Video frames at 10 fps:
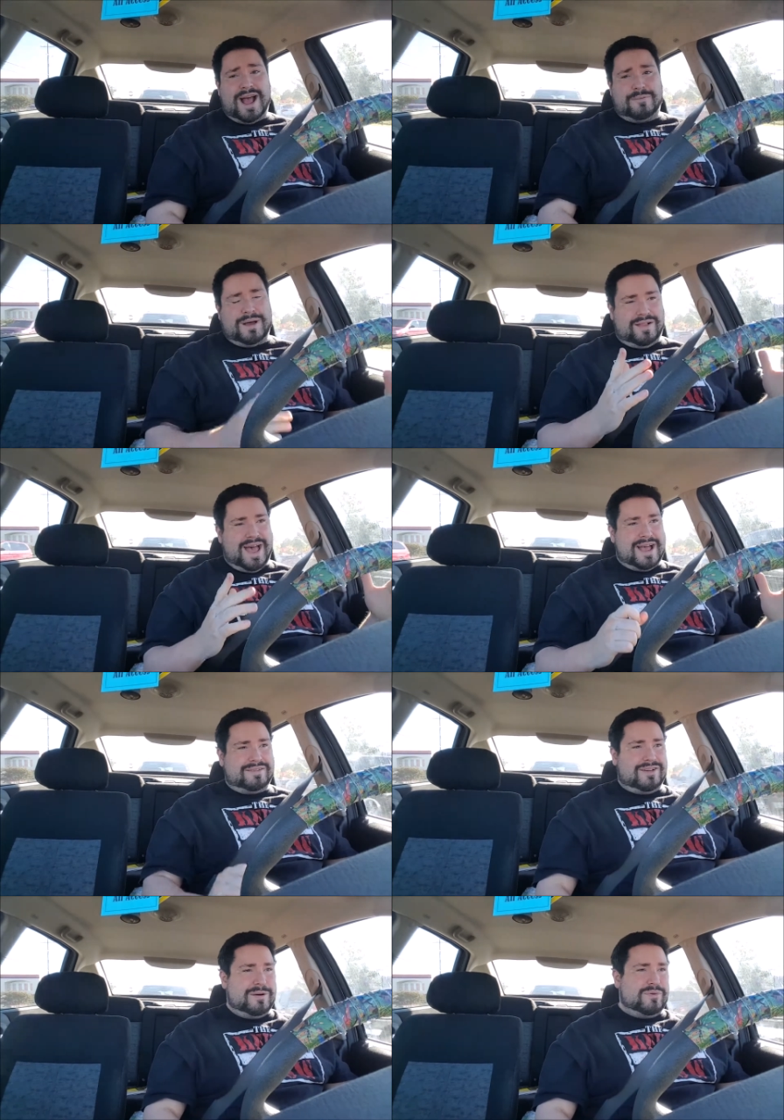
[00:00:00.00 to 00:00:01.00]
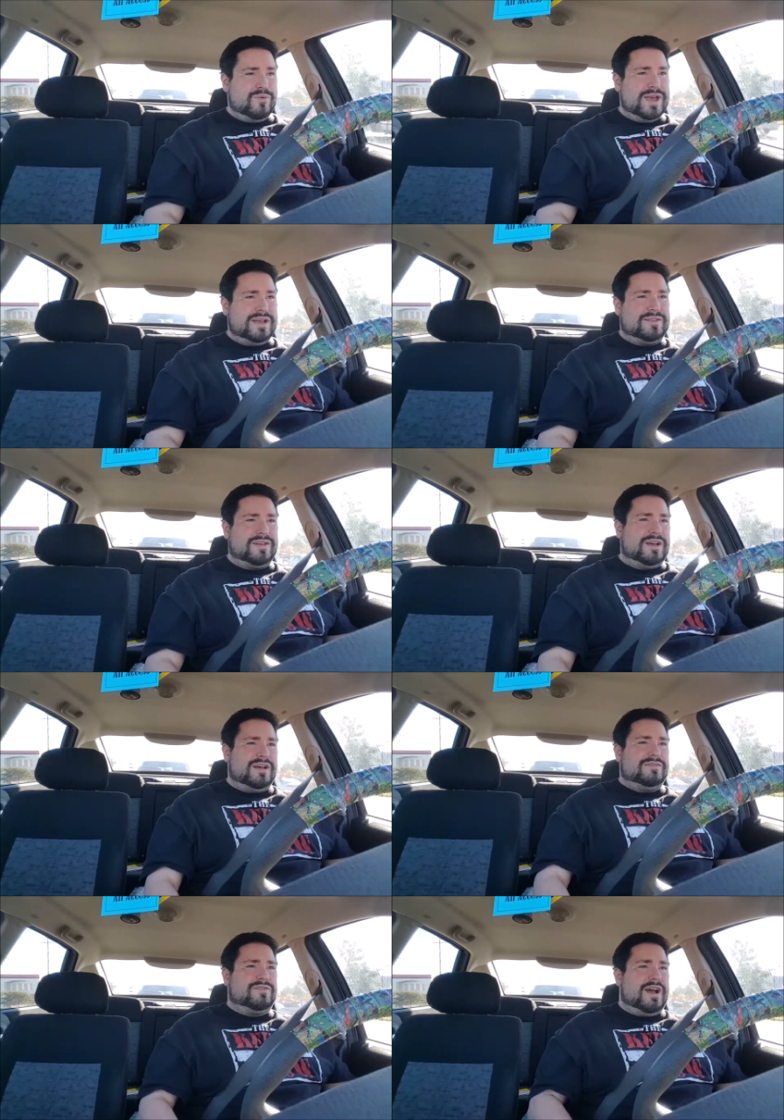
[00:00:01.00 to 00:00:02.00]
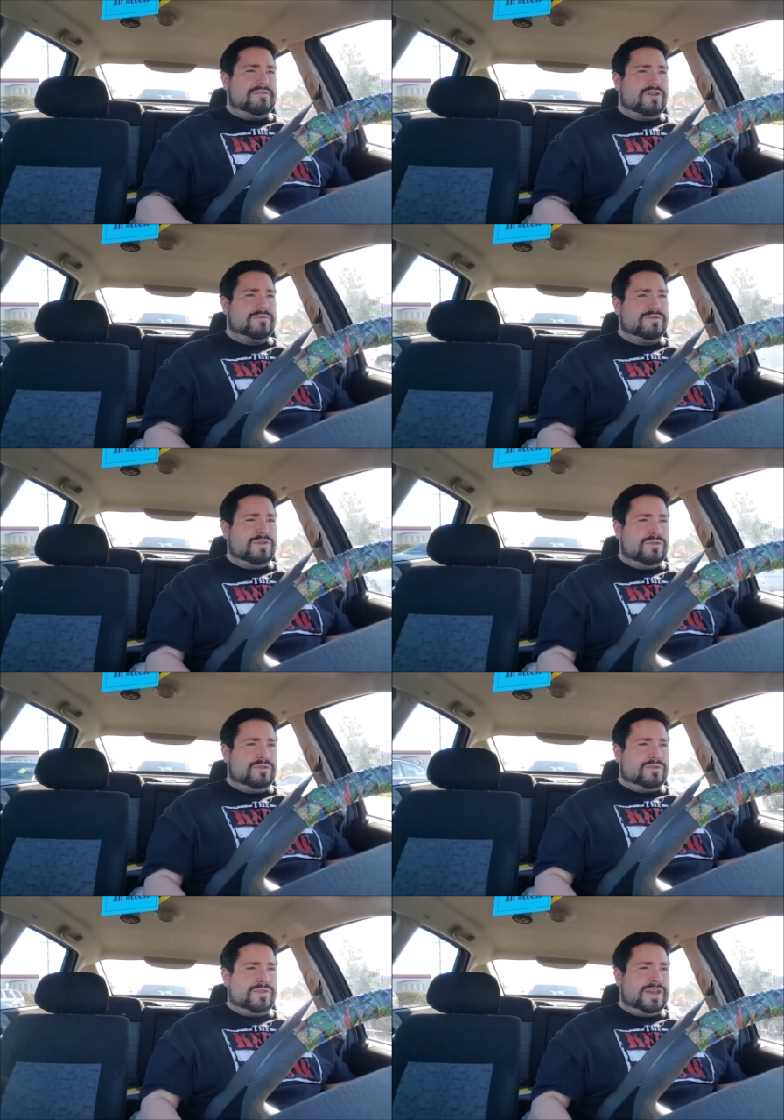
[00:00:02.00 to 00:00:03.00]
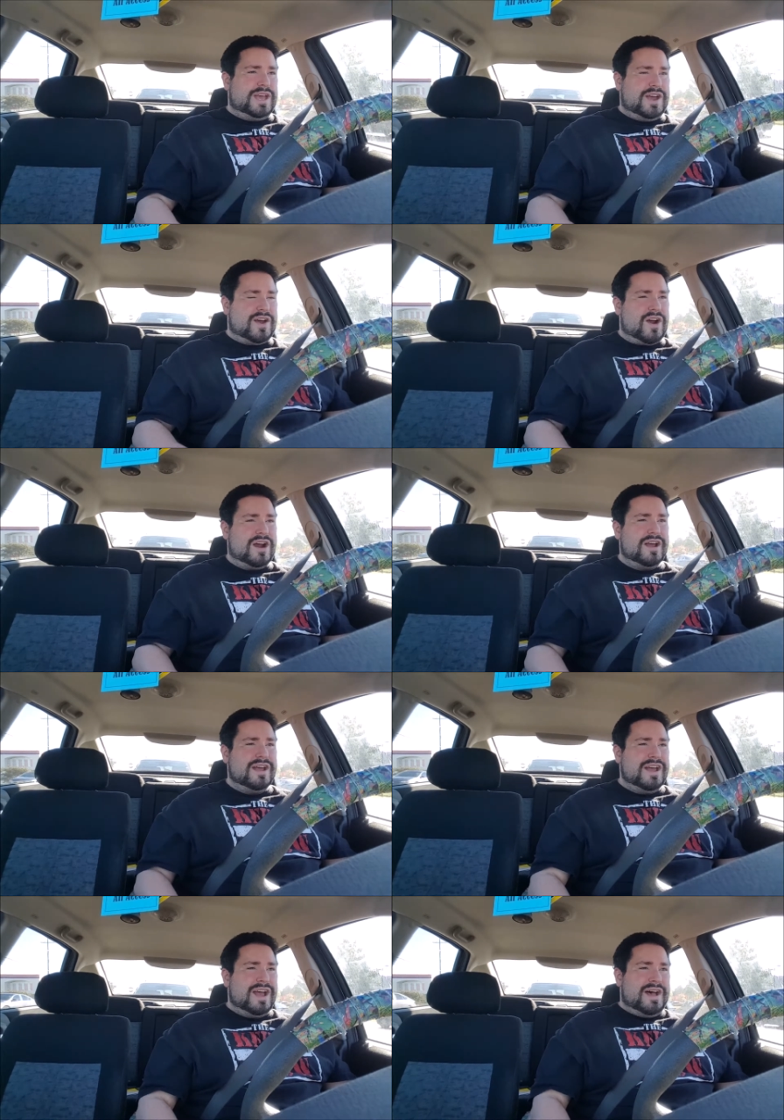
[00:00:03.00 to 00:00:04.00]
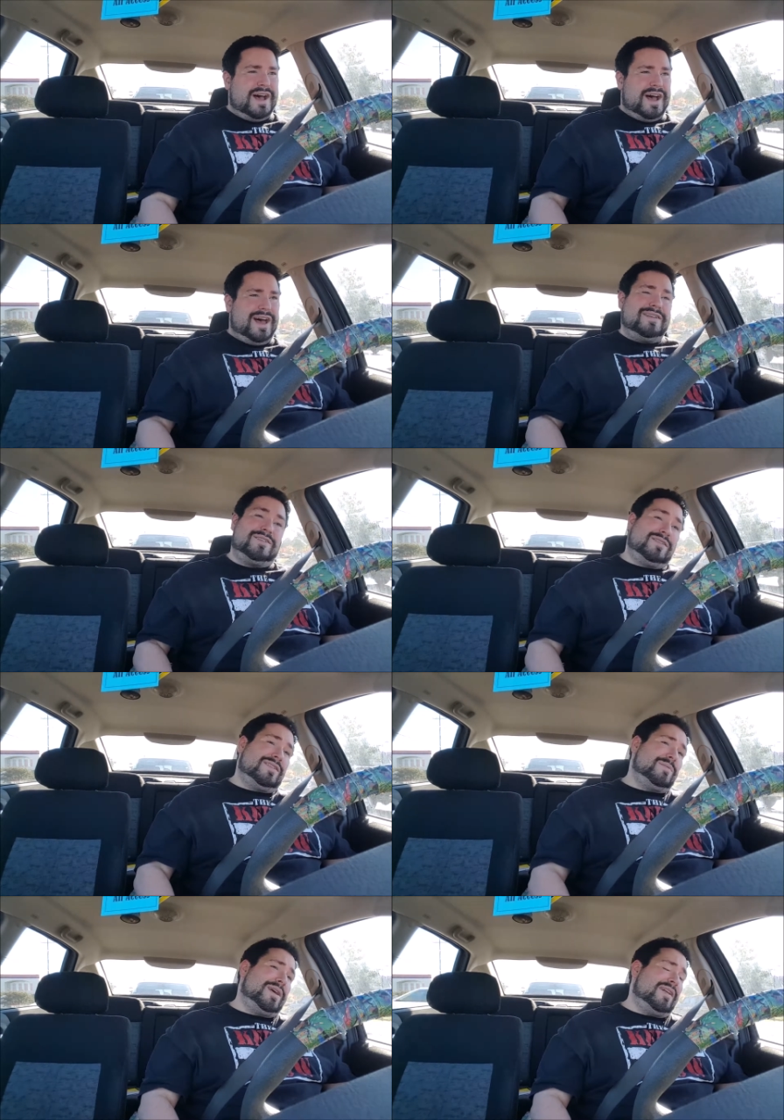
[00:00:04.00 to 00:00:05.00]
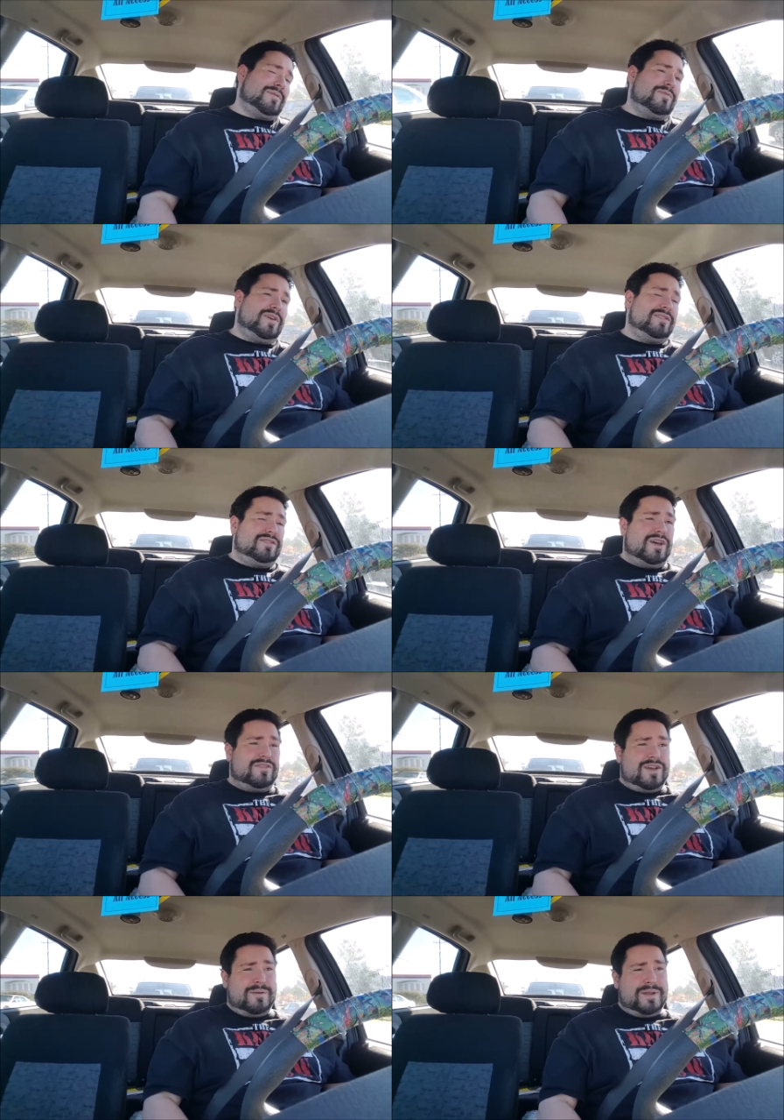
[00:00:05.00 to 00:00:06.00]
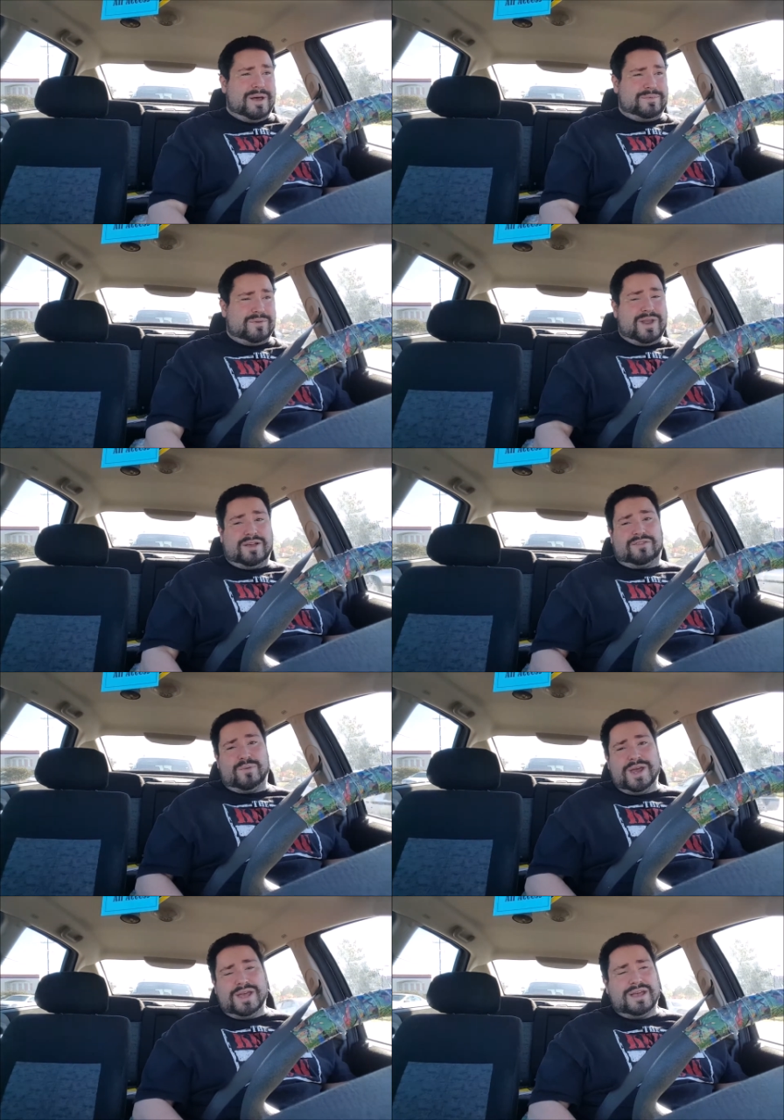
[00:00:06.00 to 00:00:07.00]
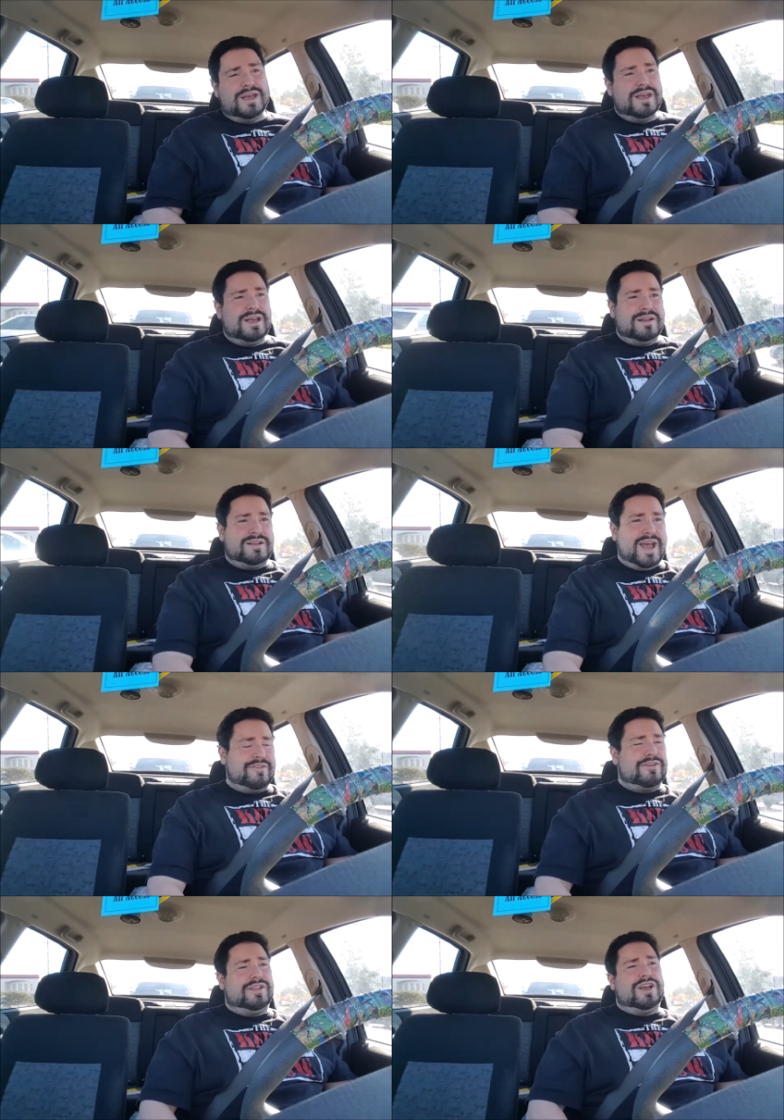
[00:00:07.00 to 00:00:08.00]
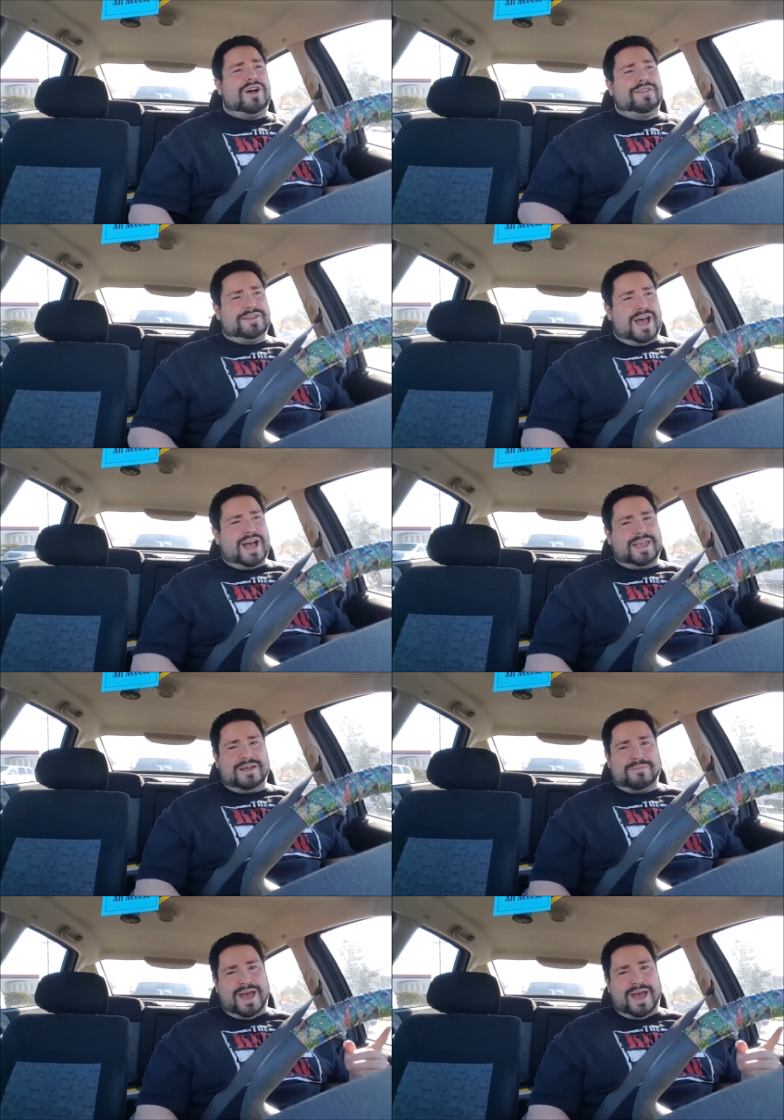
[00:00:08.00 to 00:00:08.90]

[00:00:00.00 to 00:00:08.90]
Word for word: out my last couple weeks of drive home reviews for the year uh, so looks like we got some fun stuff coming up. So next week, definitely on the docket.